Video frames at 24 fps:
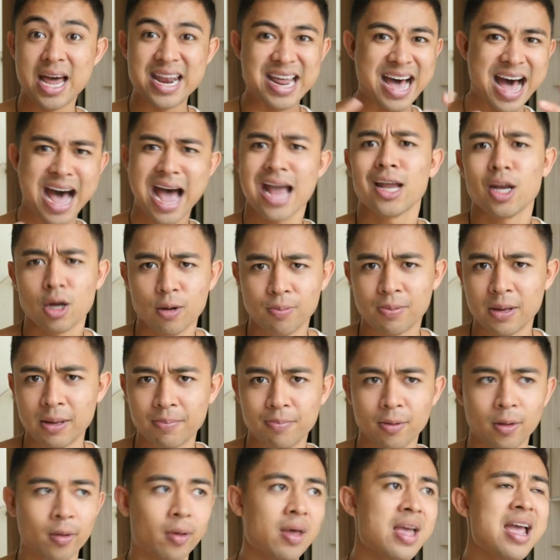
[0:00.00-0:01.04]
how to hire
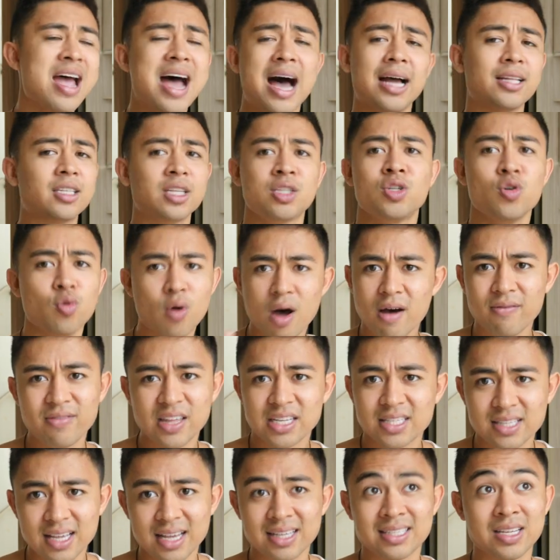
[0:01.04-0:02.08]
people, I had to do all
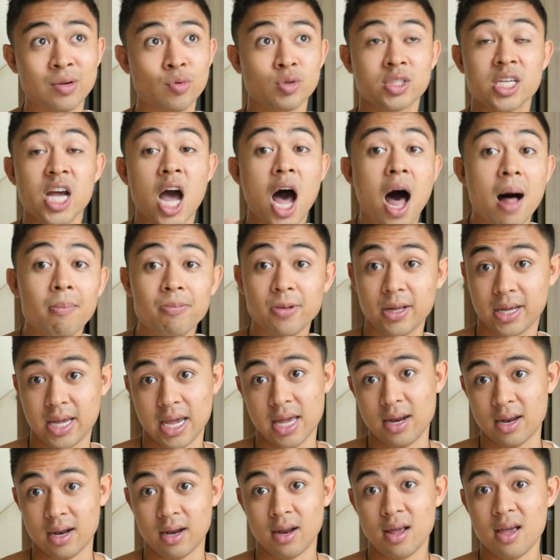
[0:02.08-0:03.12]
these things, and it was
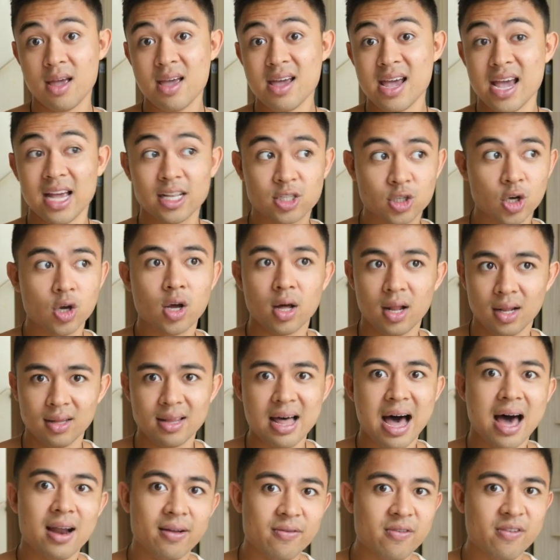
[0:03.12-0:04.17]
complicated. It took a
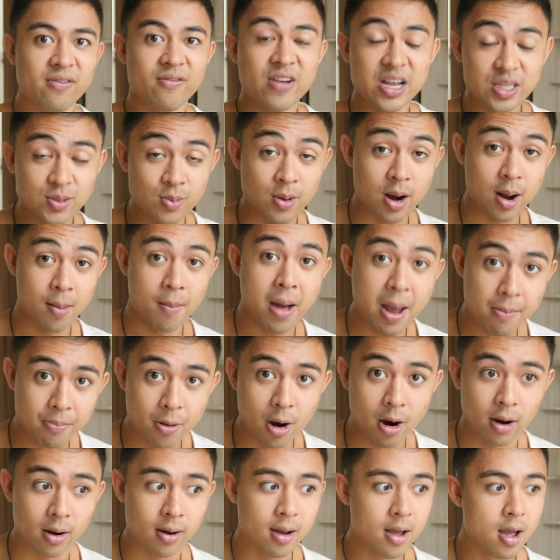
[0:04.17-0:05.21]
lot of investment on my
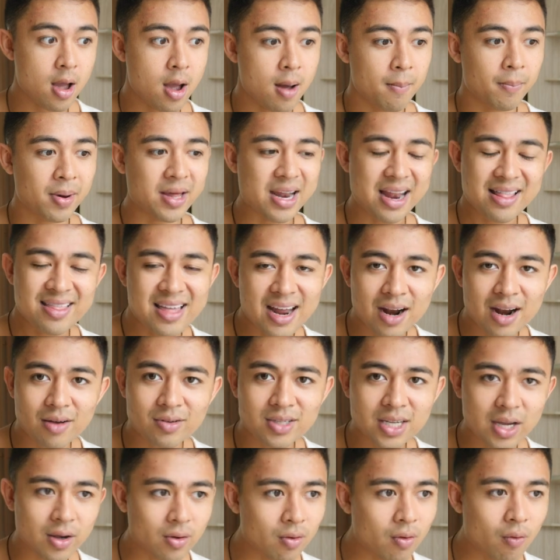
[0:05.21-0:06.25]
part. But then I was
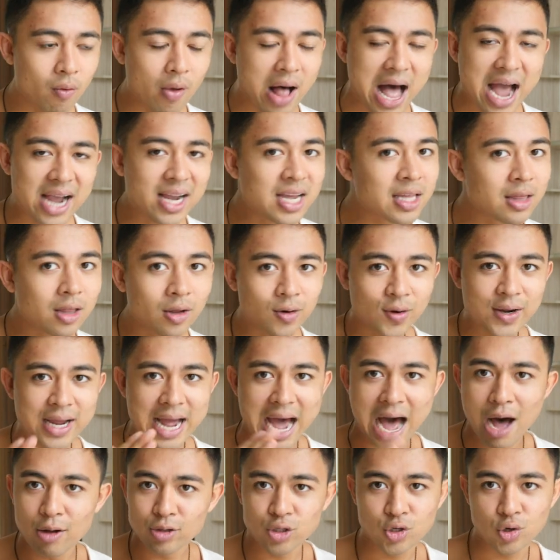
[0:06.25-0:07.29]
like, well, I can literally
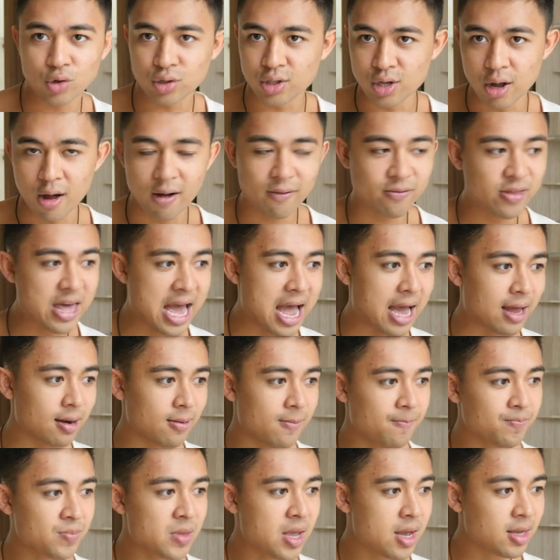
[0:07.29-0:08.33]
outsource all of
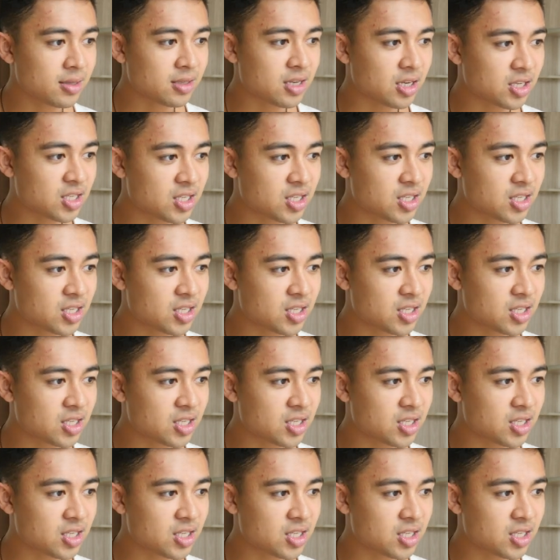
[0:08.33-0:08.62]
that to